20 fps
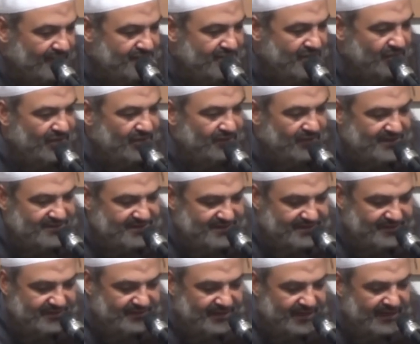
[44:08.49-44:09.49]
So he
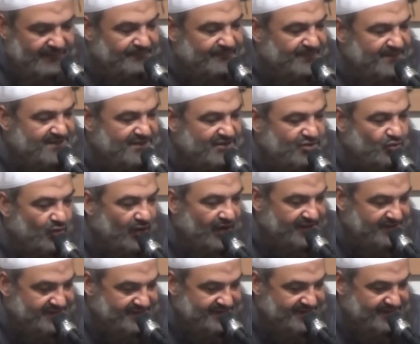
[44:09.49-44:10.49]
was imprisoned
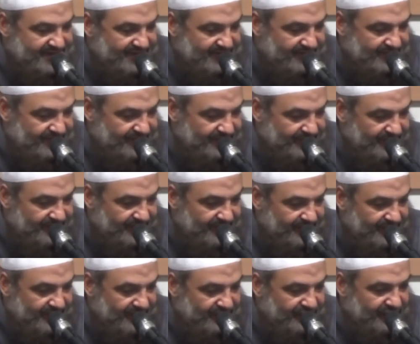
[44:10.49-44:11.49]
twice.
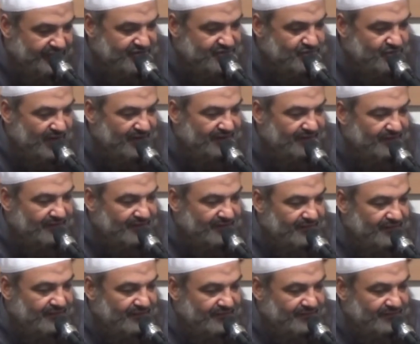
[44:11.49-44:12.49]
First one,